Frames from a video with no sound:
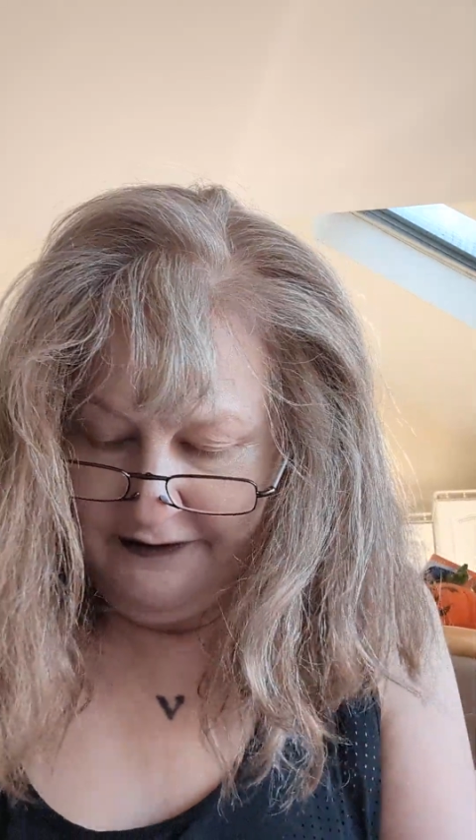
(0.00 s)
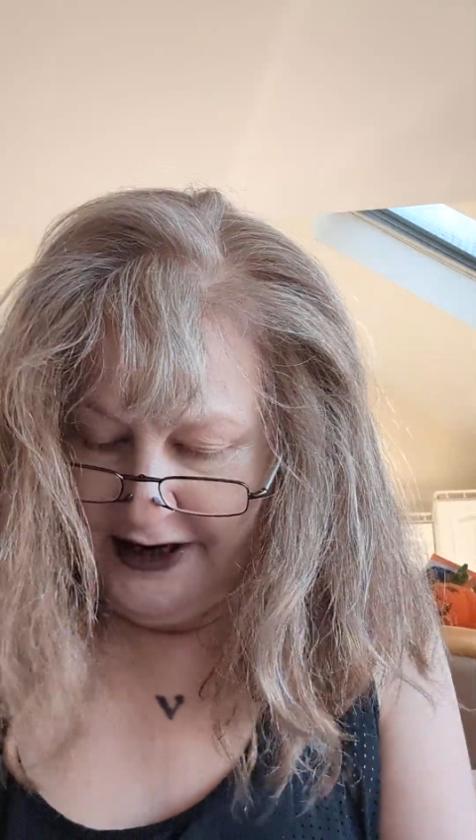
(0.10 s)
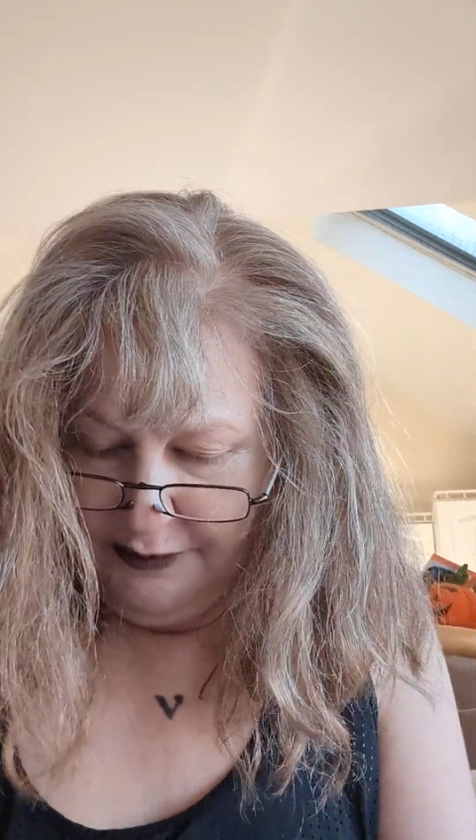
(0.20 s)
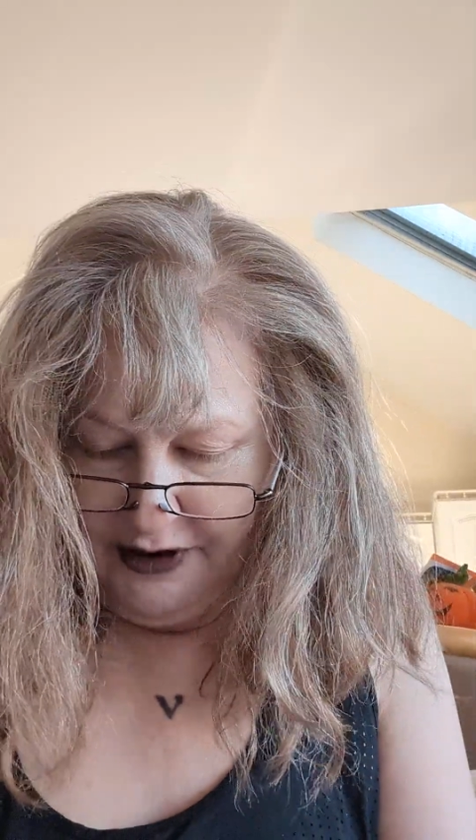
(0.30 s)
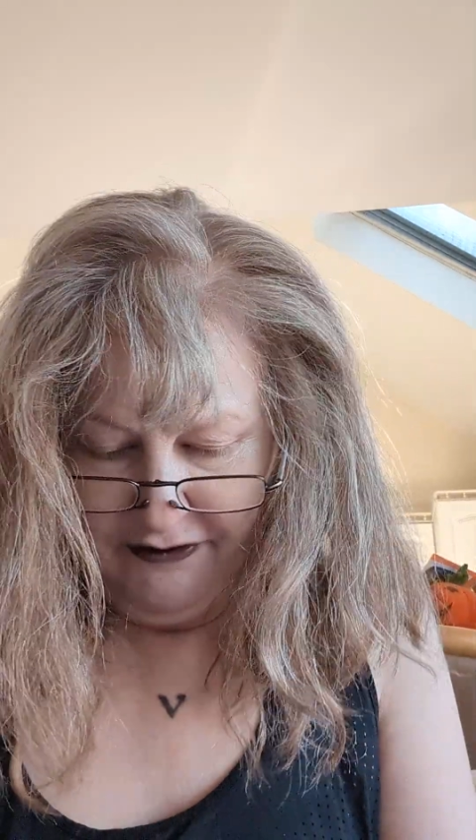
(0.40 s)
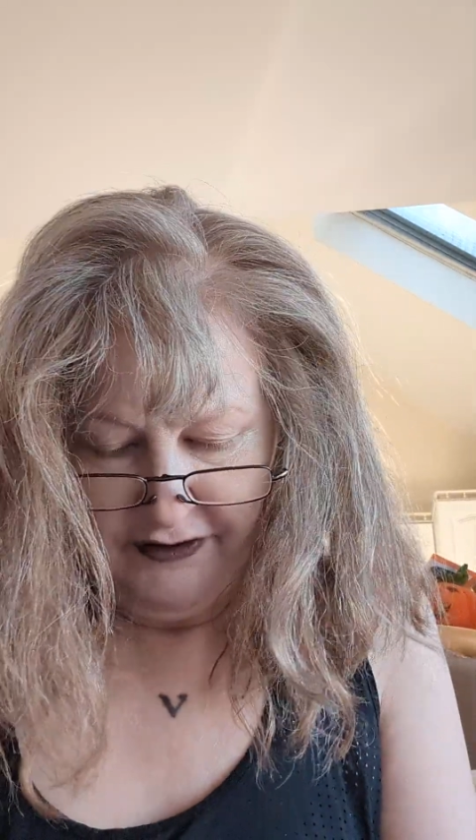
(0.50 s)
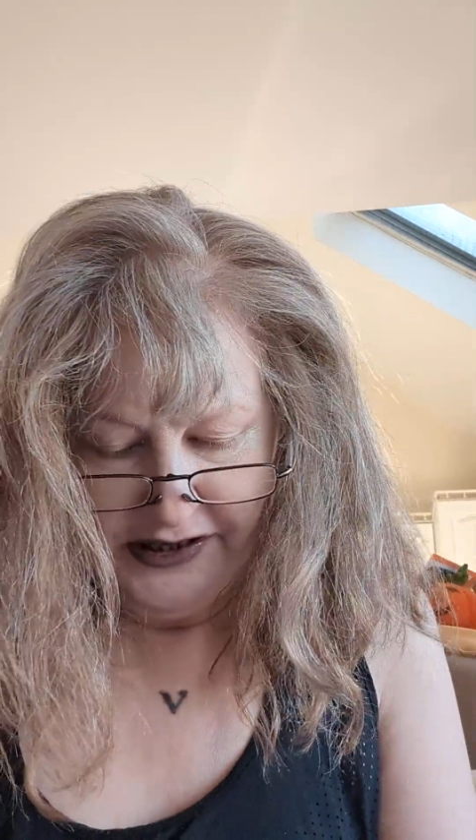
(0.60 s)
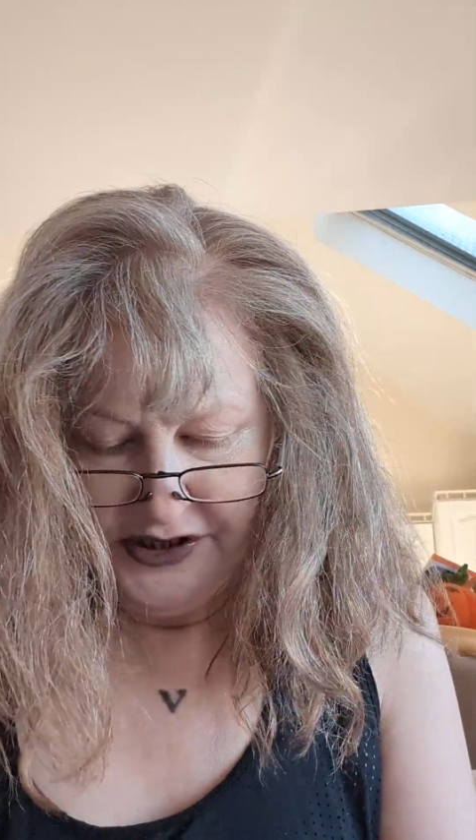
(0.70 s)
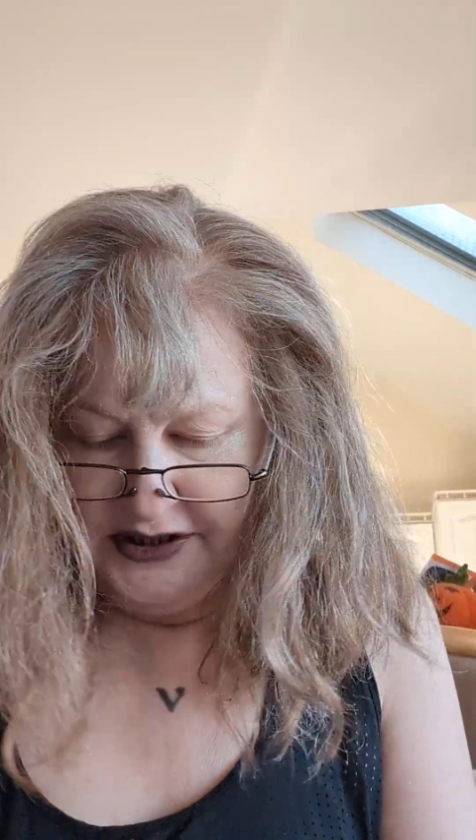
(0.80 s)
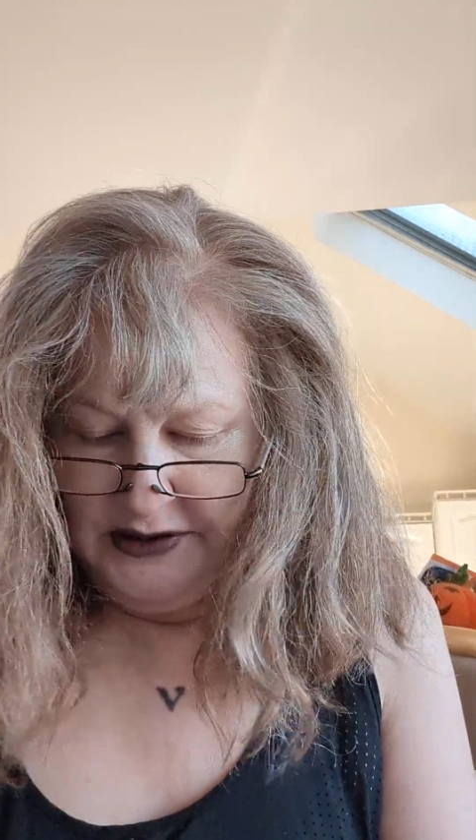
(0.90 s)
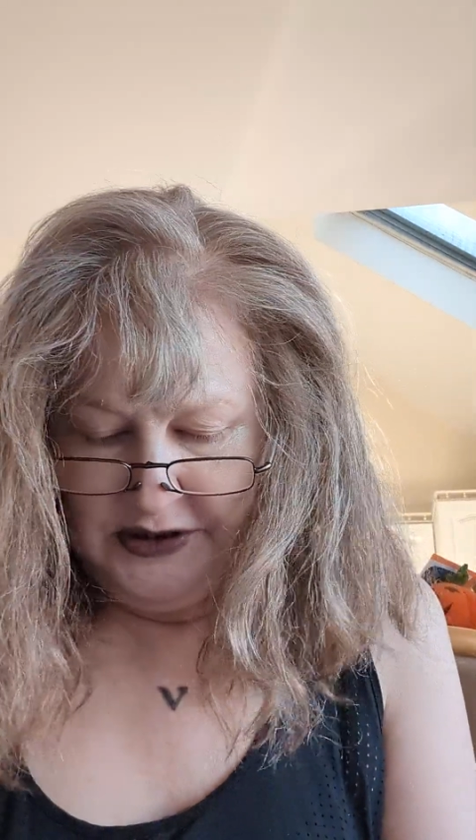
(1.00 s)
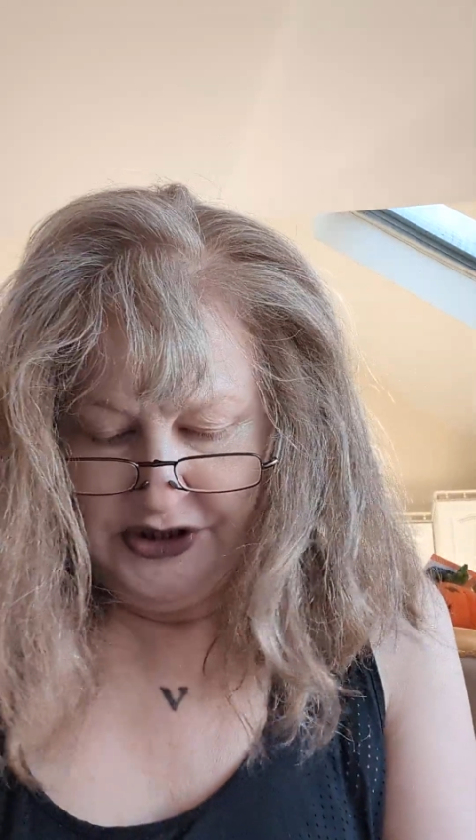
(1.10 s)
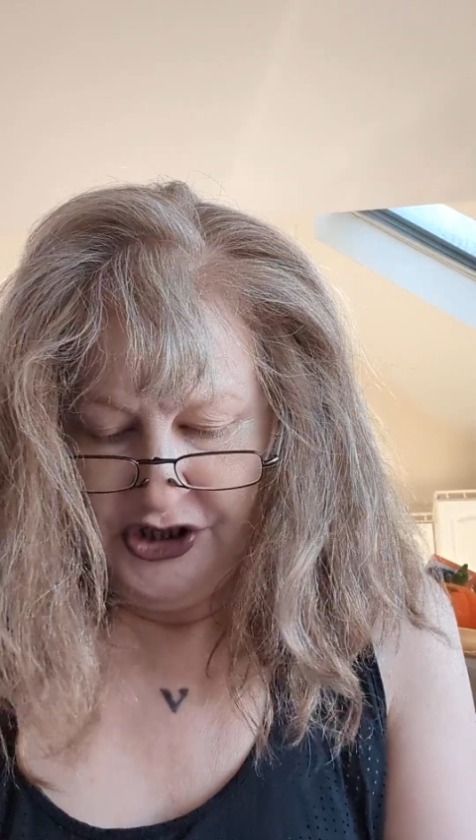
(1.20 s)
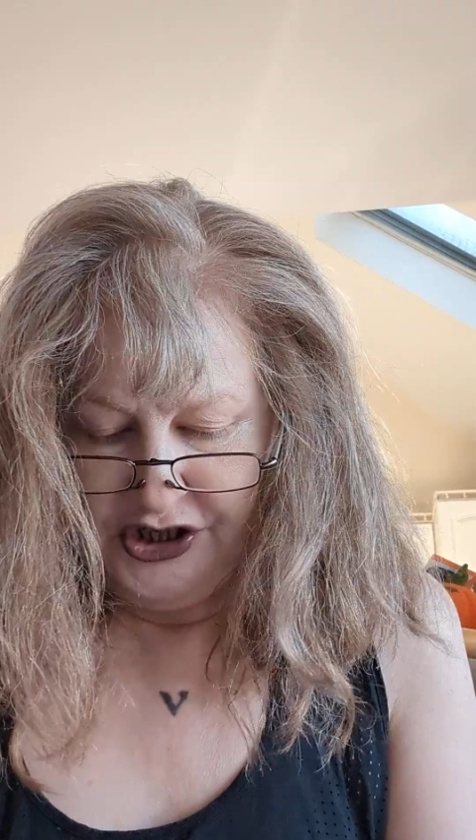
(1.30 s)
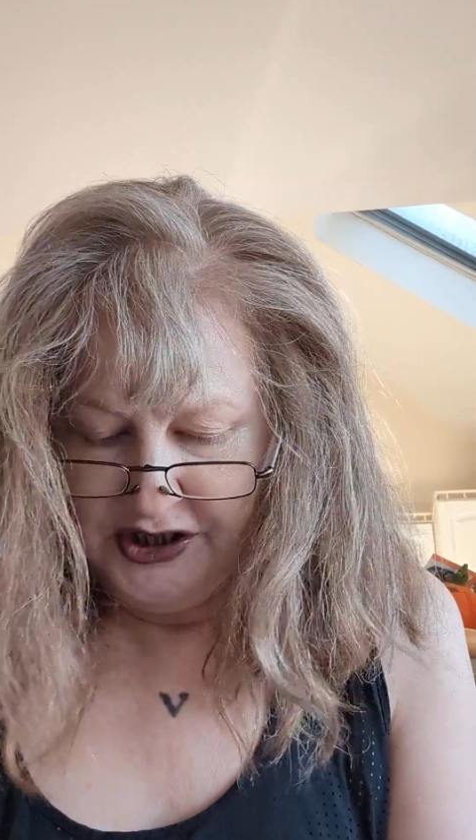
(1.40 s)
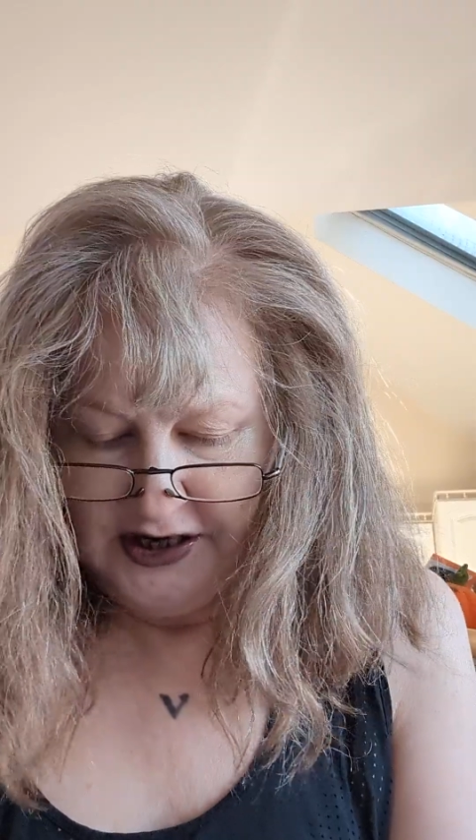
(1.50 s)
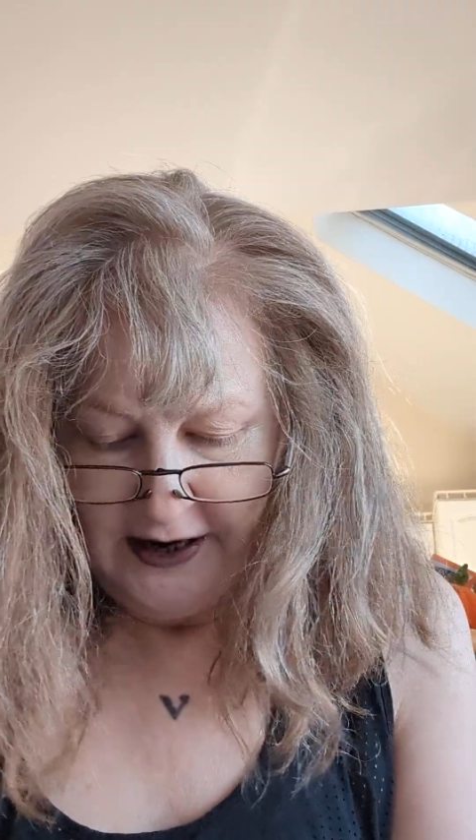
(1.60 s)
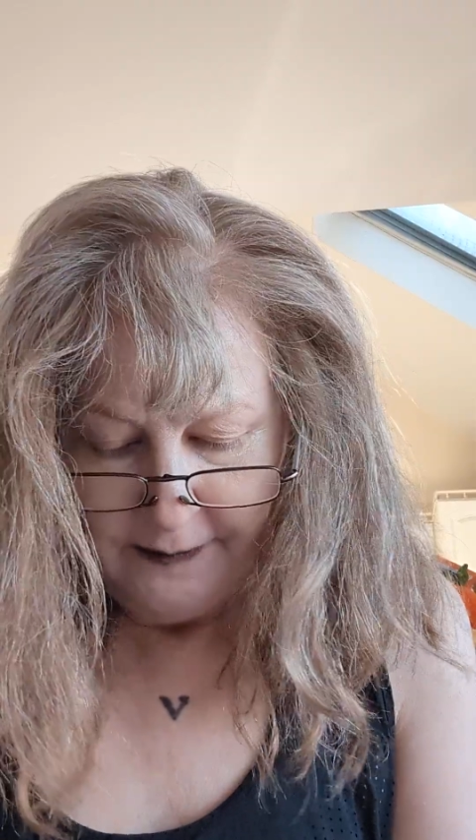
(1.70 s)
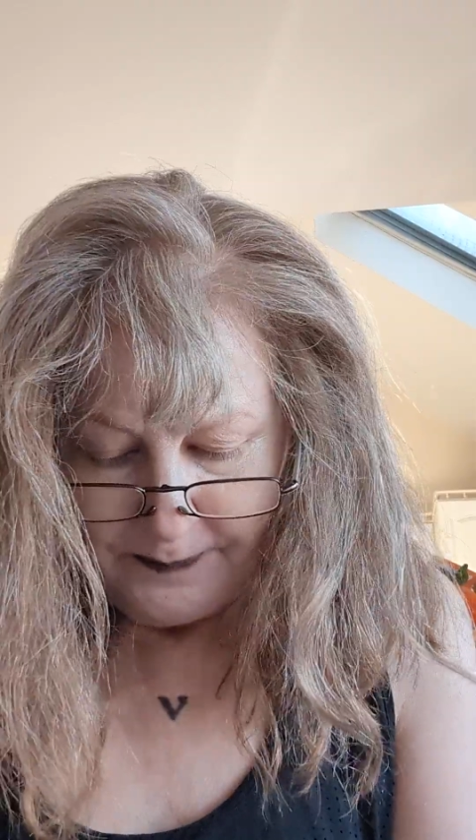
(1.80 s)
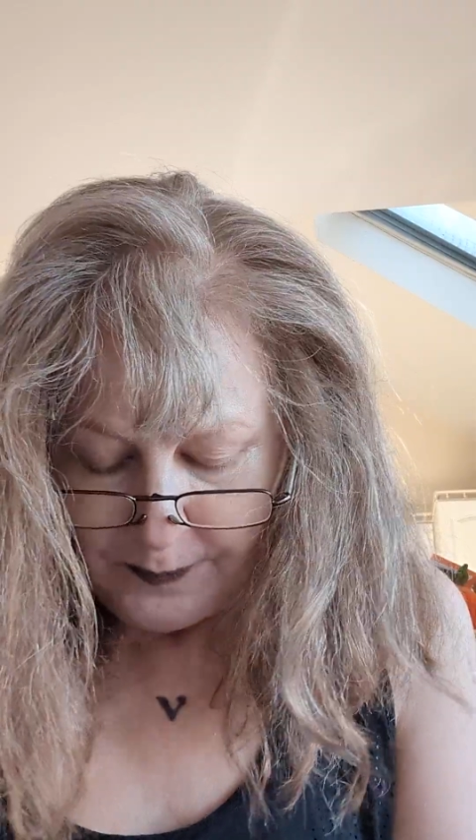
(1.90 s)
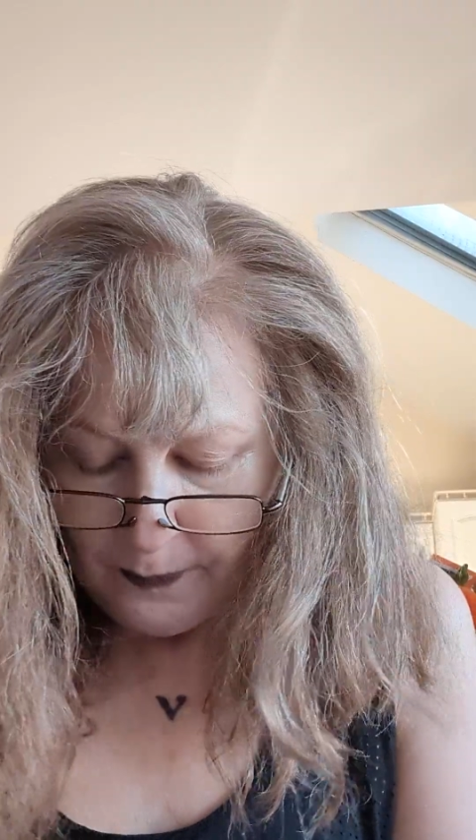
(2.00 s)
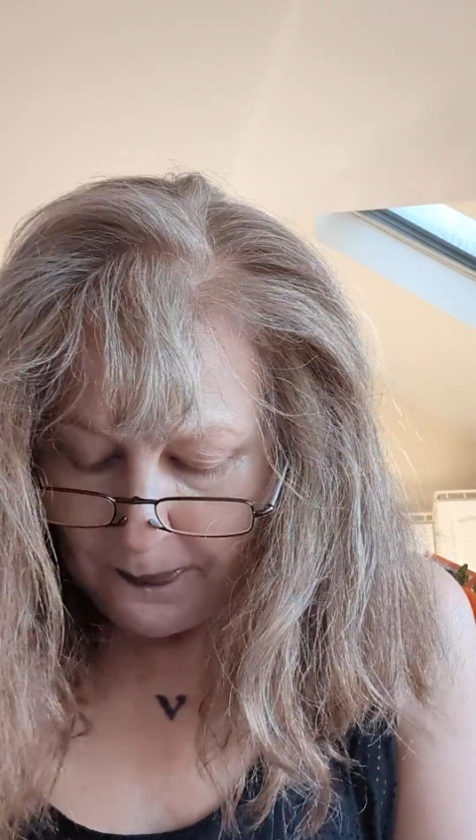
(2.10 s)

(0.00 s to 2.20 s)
invited my friend to stay